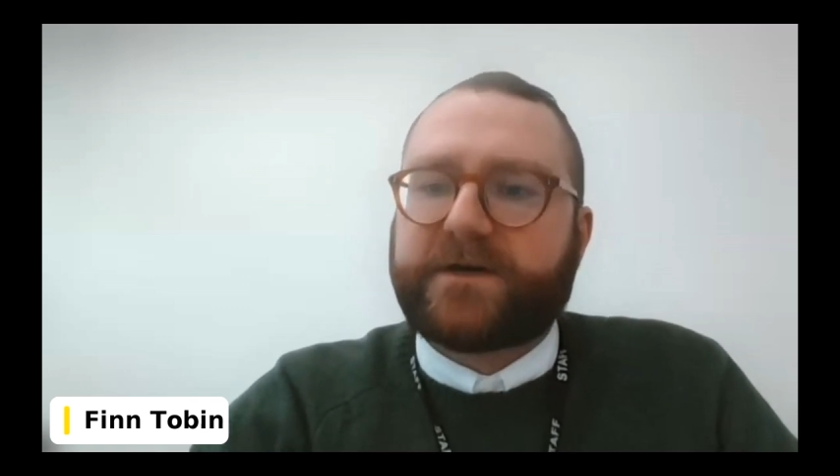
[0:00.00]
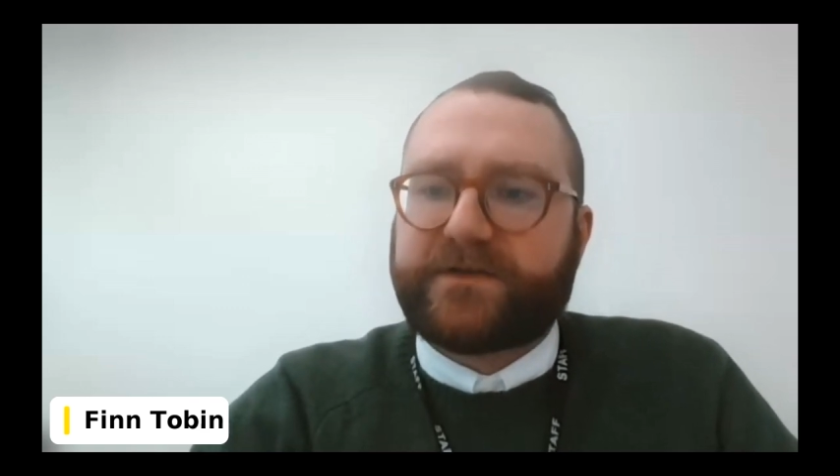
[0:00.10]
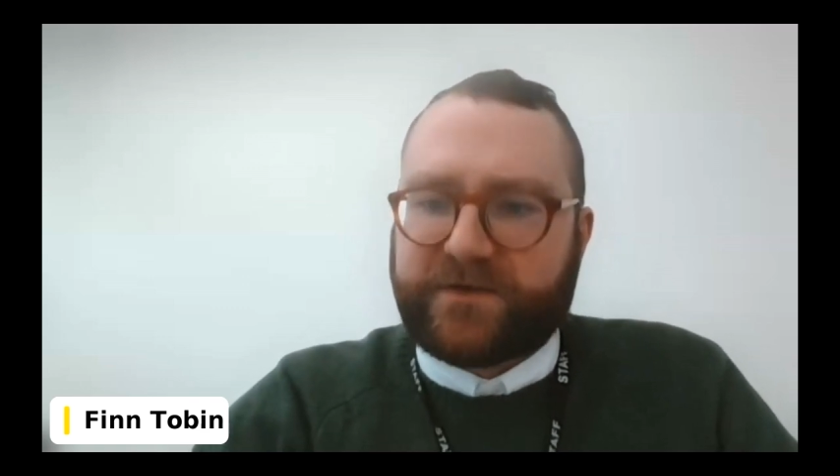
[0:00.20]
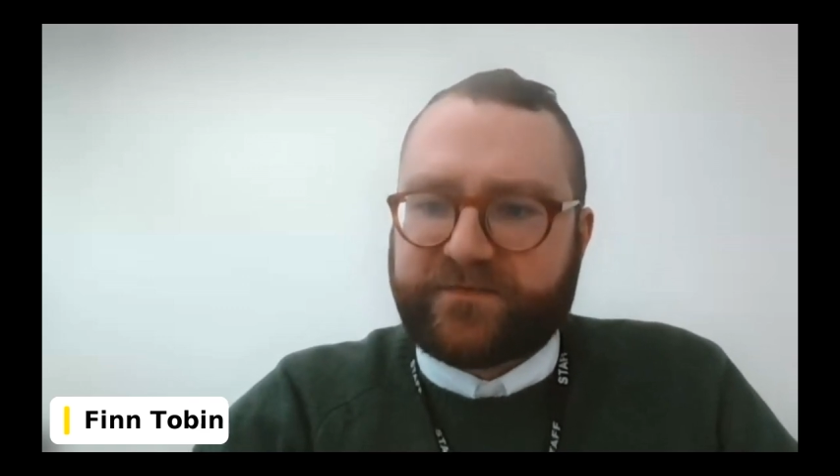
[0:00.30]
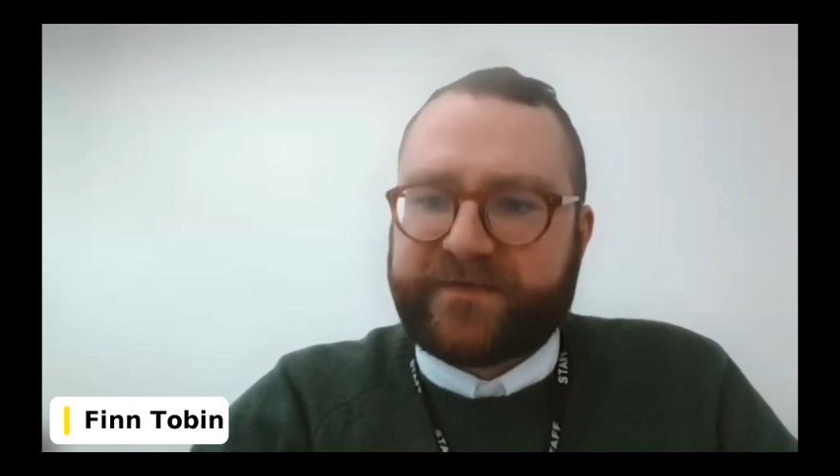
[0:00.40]

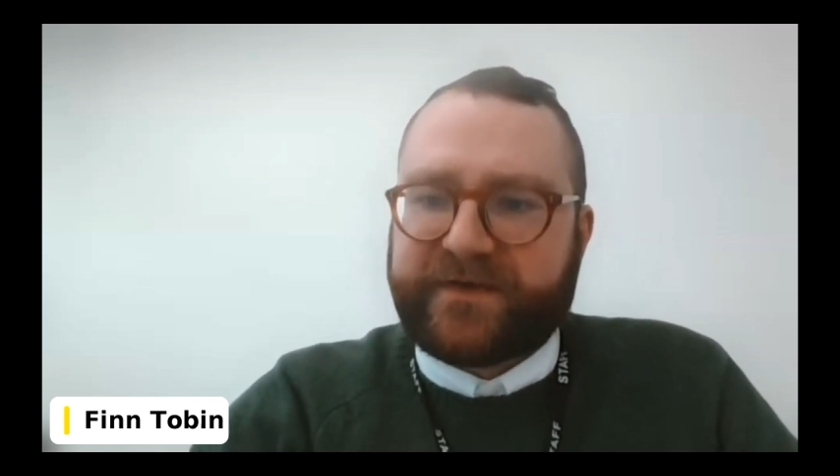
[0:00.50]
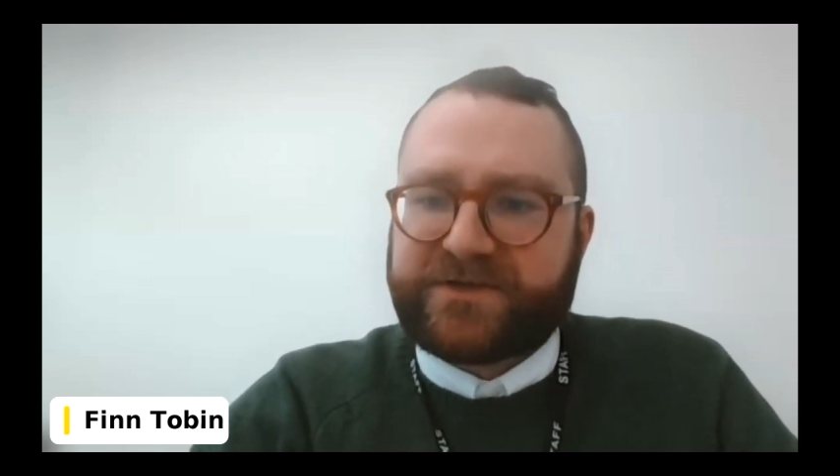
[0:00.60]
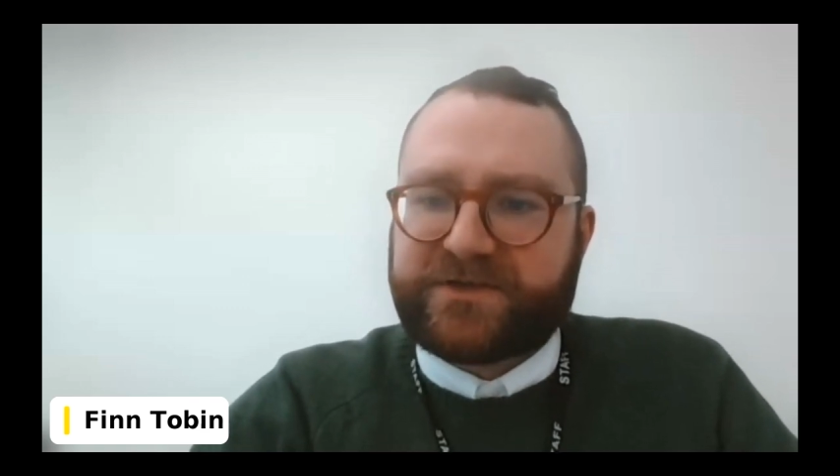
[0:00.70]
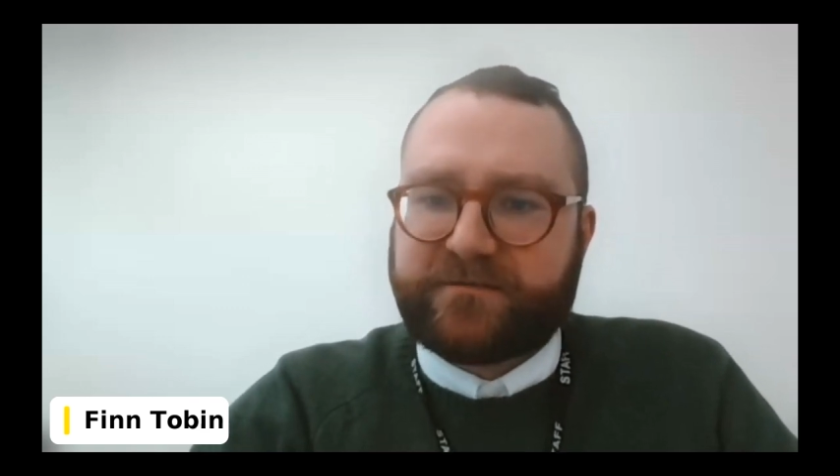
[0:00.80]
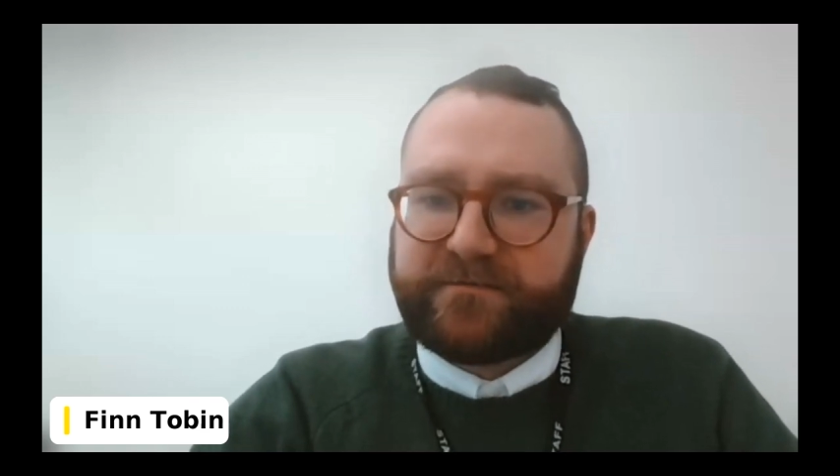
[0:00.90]
other
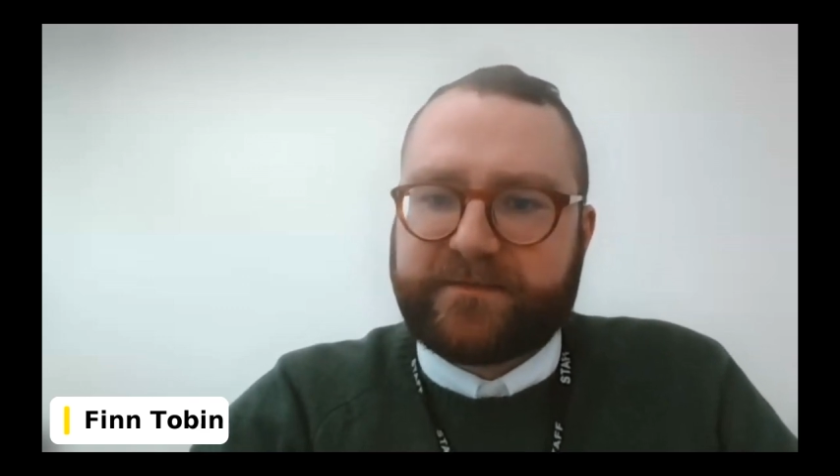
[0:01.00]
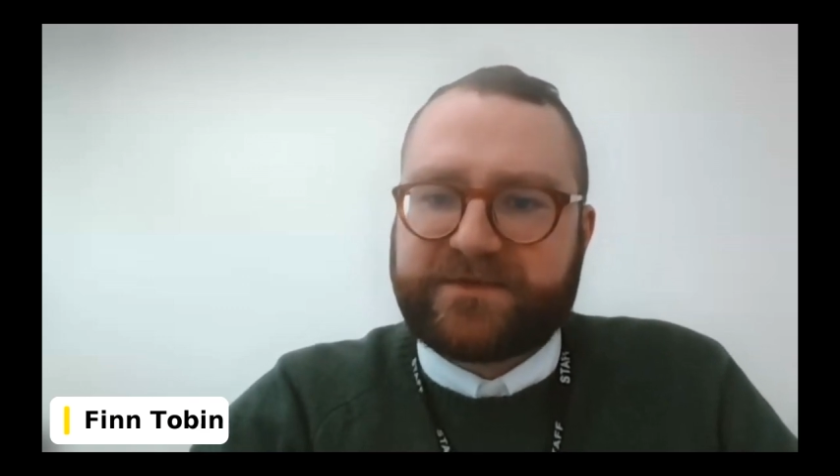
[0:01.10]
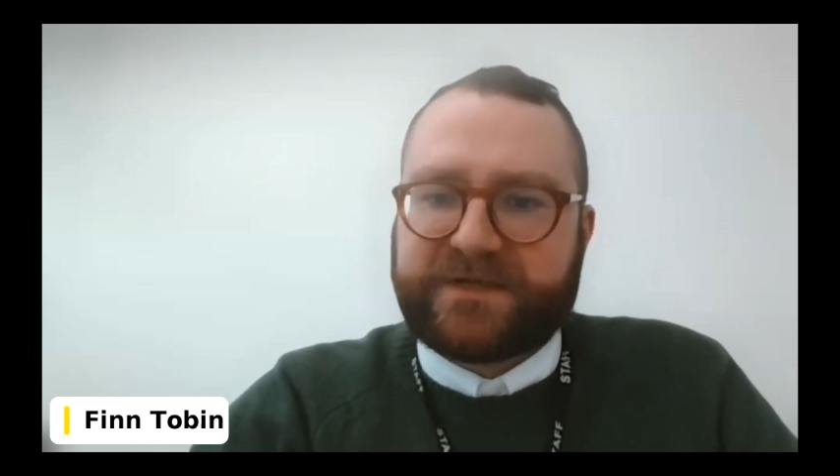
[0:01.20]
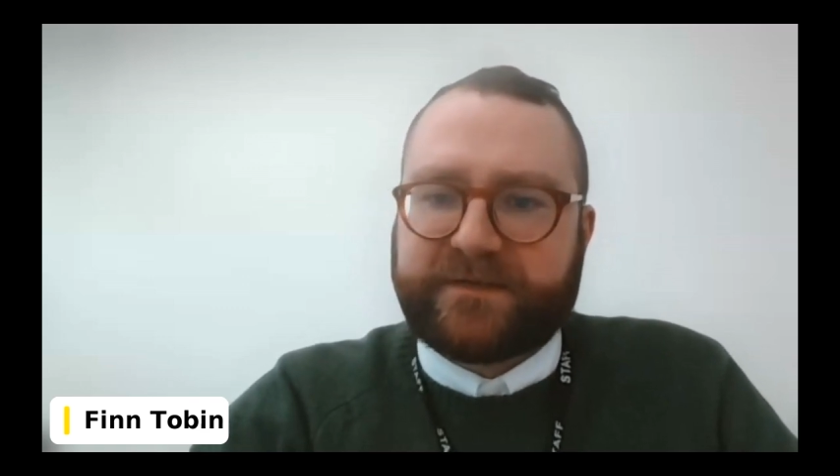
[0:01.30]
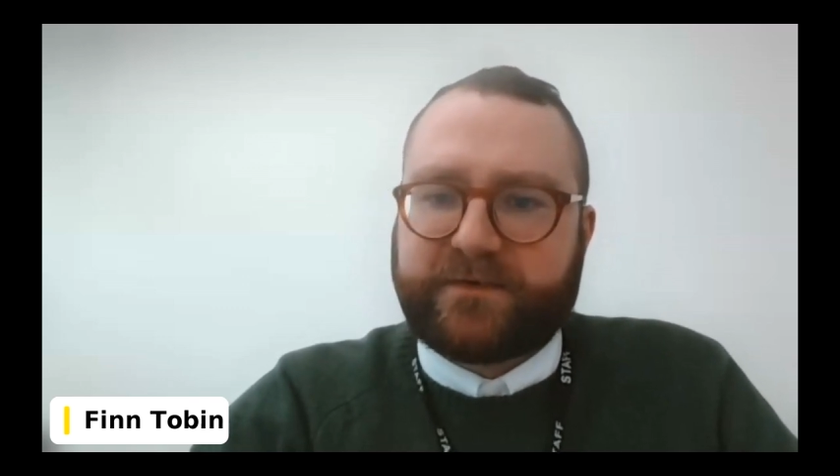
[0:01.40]
professional
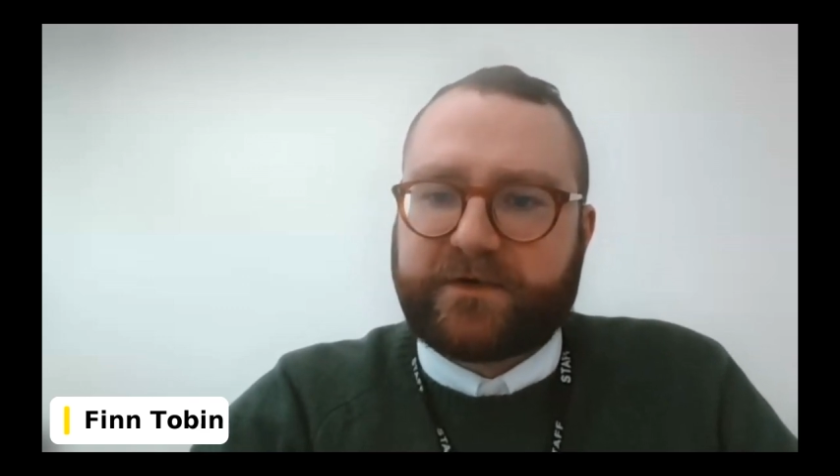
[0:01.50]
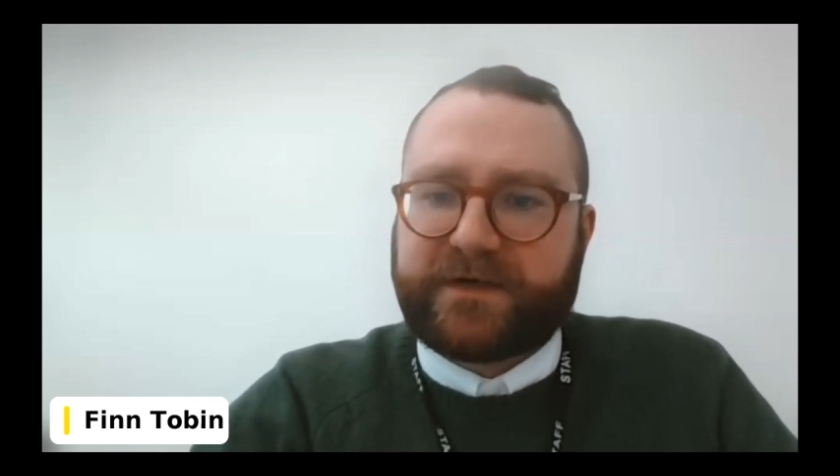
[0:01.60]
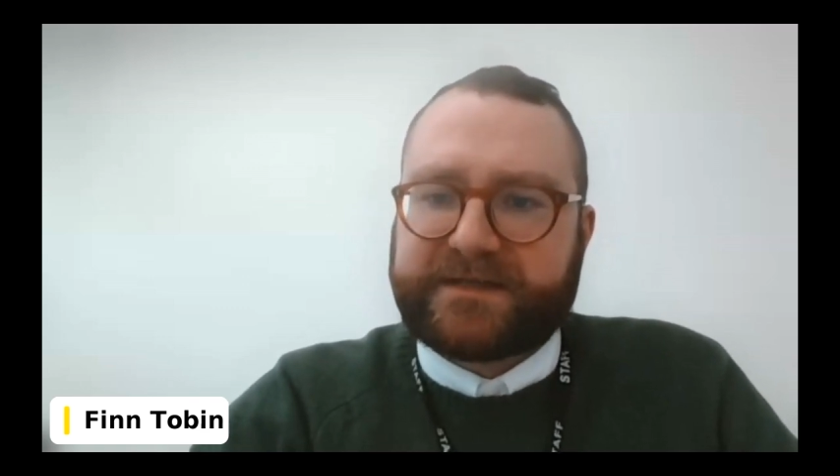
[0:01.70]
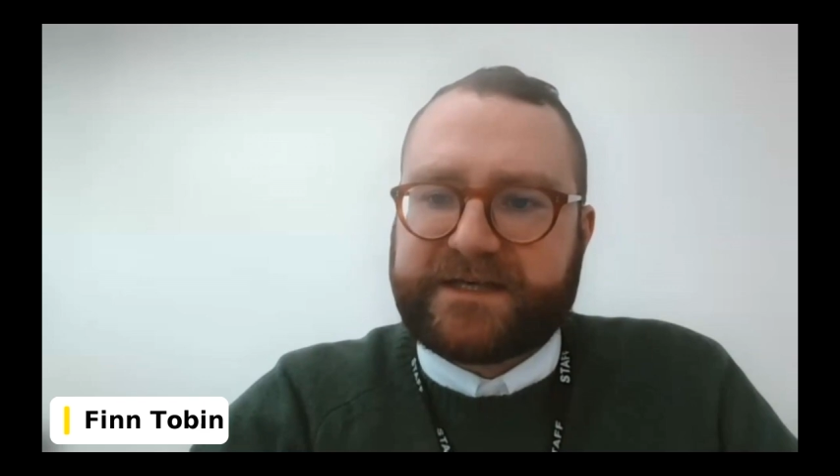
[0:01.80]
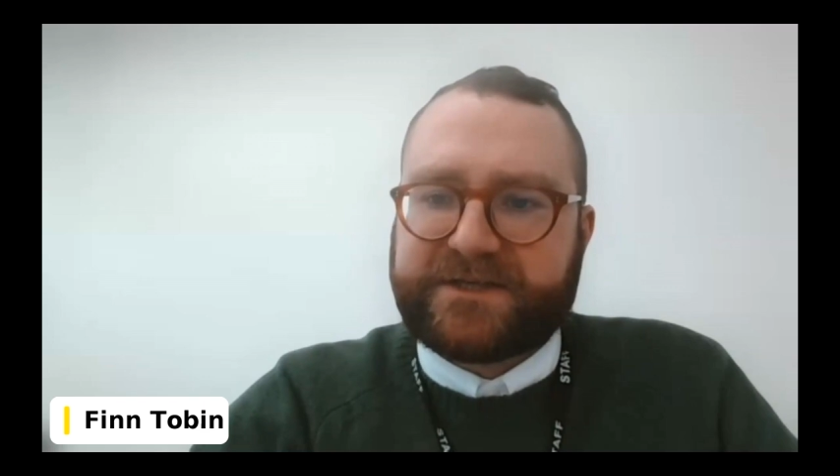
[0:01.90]
membership
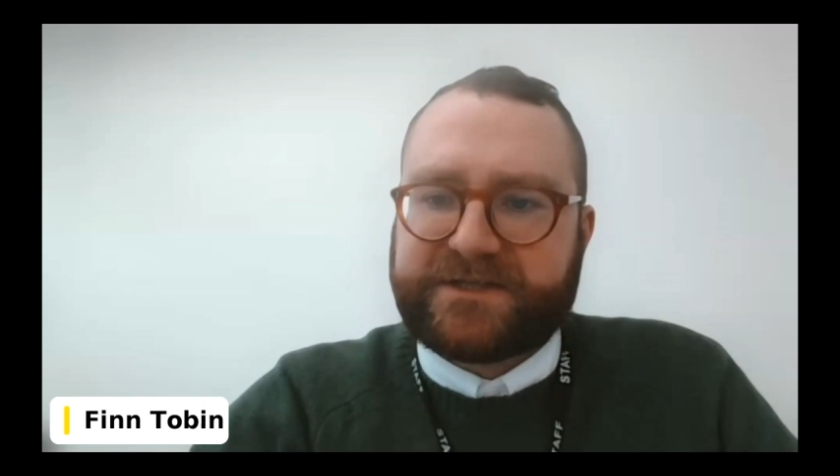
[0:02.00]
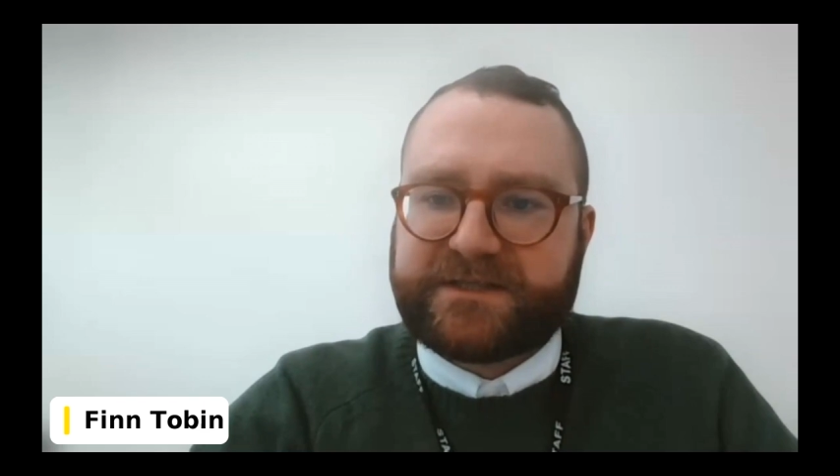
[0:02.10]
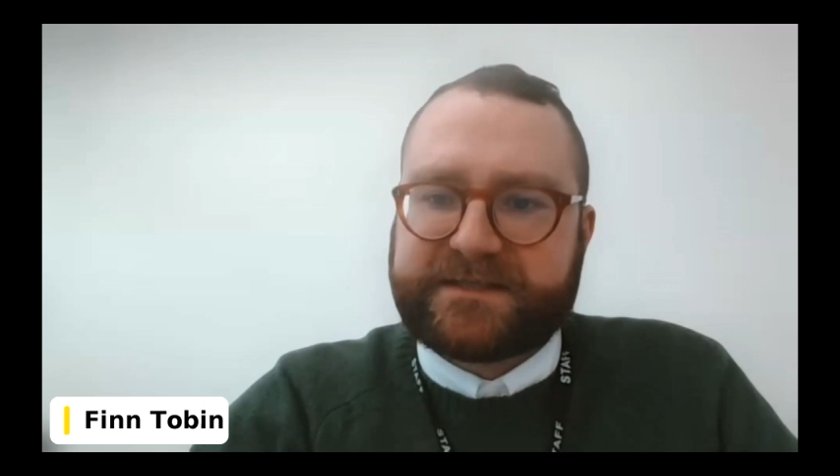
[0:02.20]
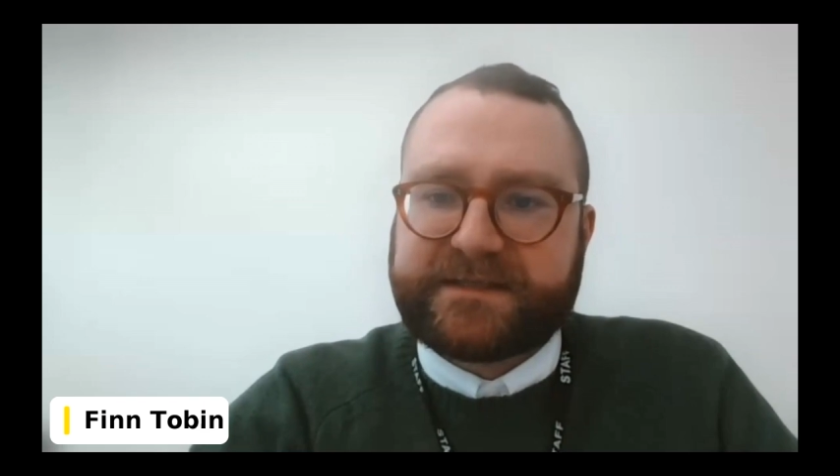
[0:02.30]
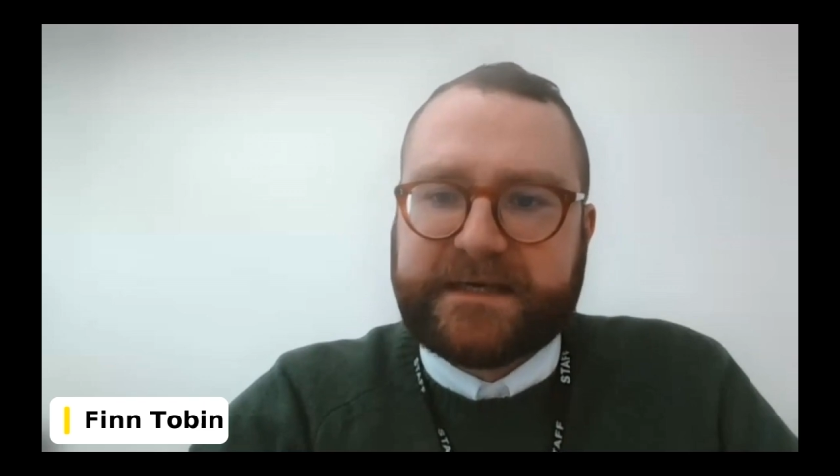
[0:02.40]

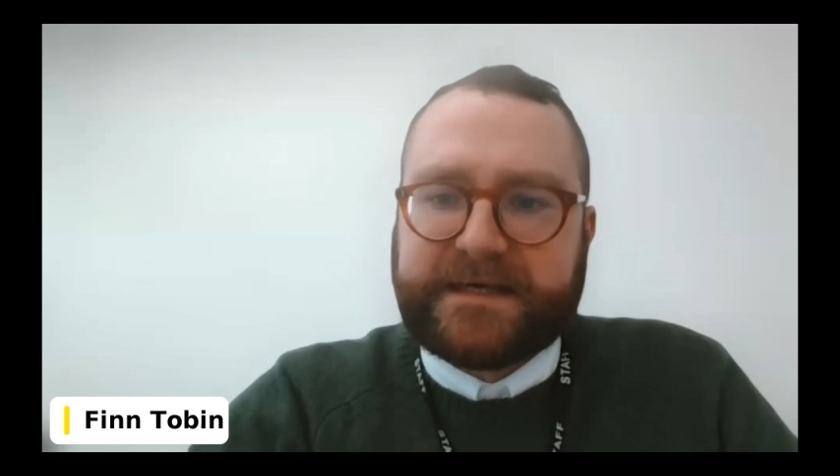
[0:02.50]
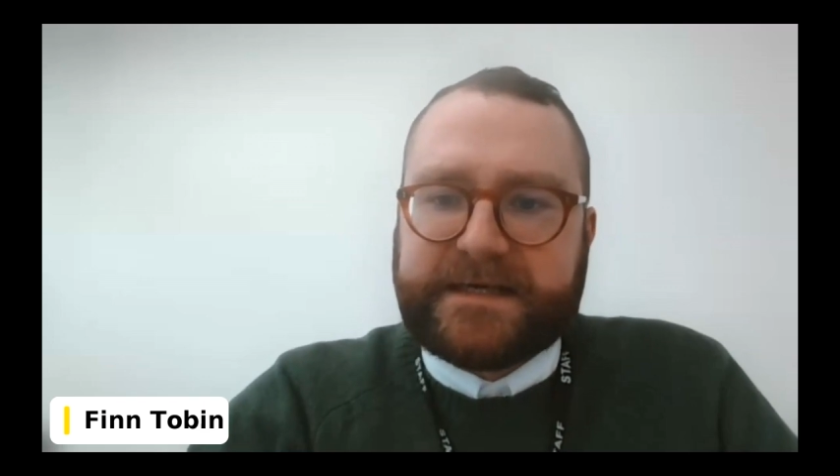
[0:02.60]
organisations?